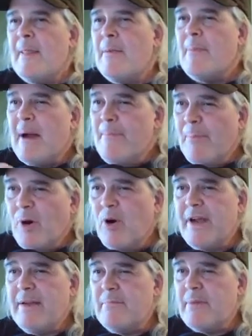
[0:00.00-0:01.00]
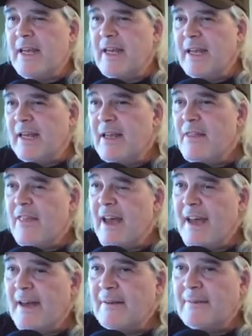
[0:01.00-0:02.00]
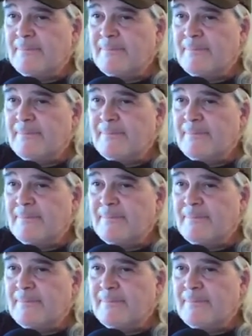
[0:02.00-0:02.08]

My point being that